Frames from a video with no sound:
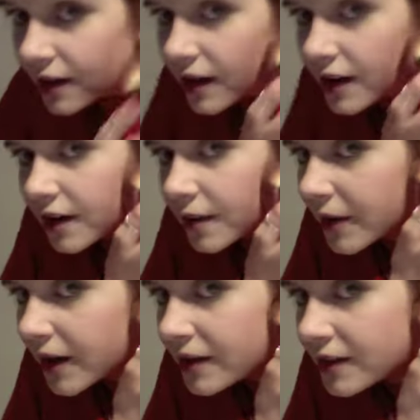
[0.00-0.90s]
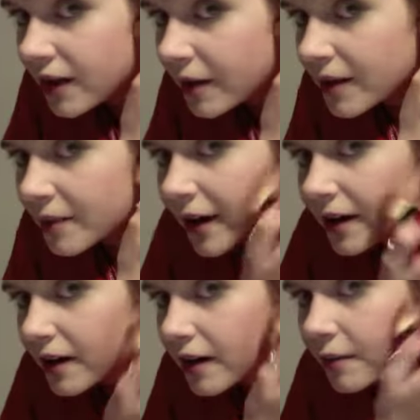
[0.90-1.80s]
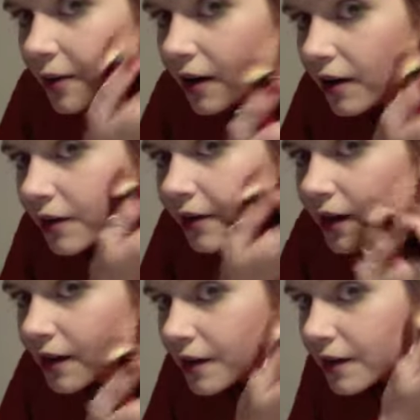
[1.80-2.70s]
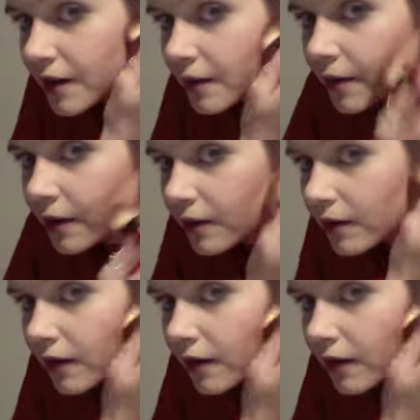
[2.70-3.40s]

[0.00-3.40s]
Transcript: And you're going to start at the back of your ear and bring it all the way down your cheekbone.